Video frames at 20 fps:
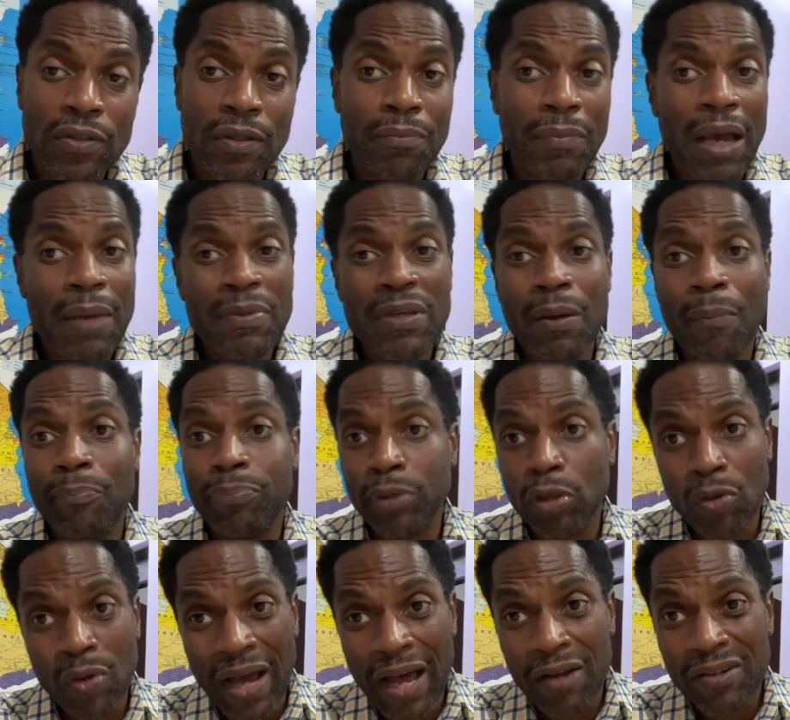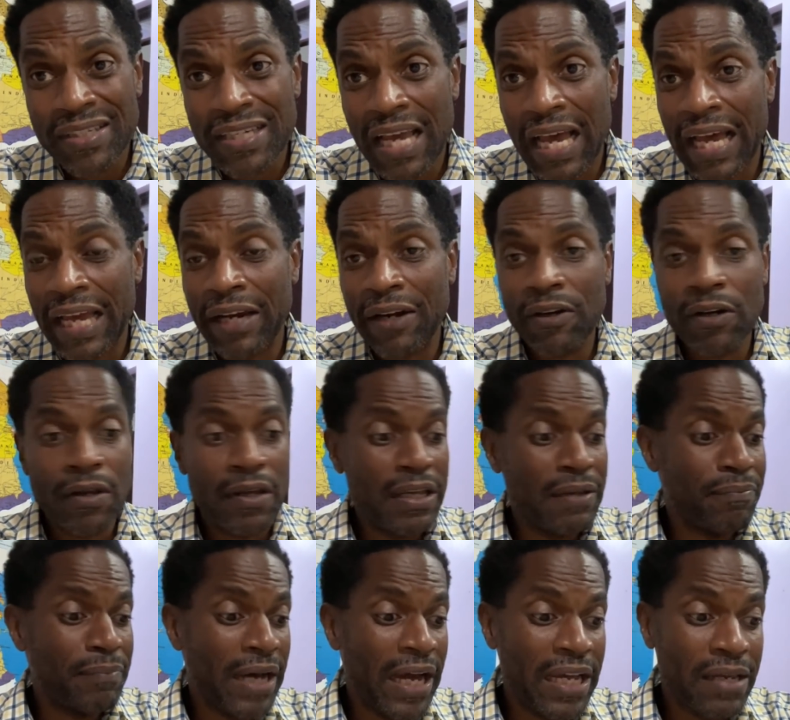It might be a blowout tire. It
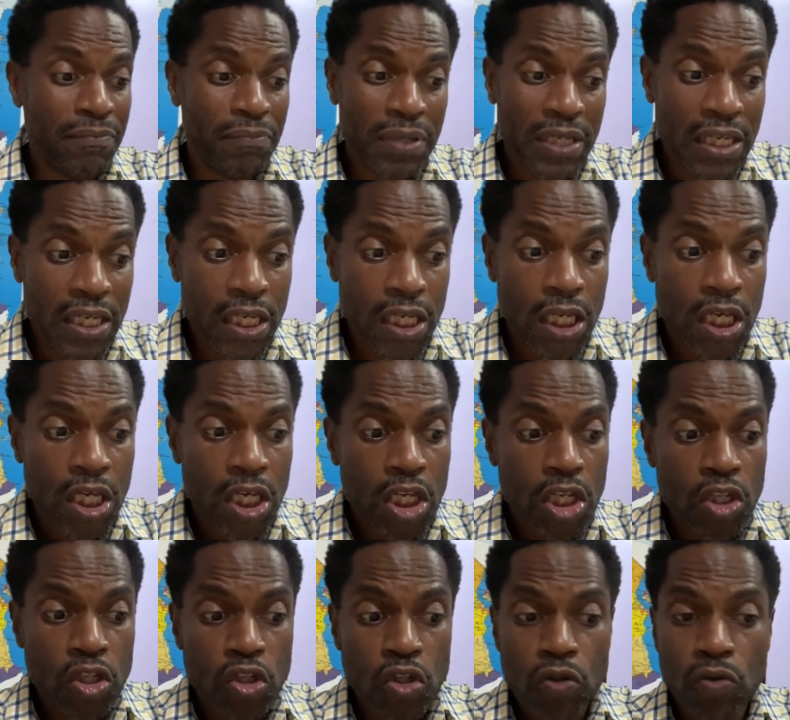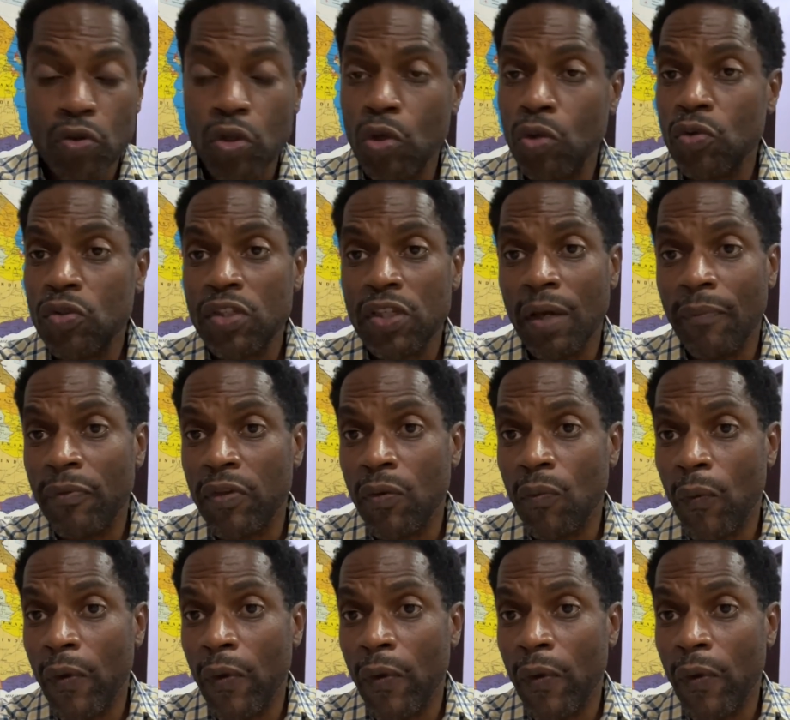might be, something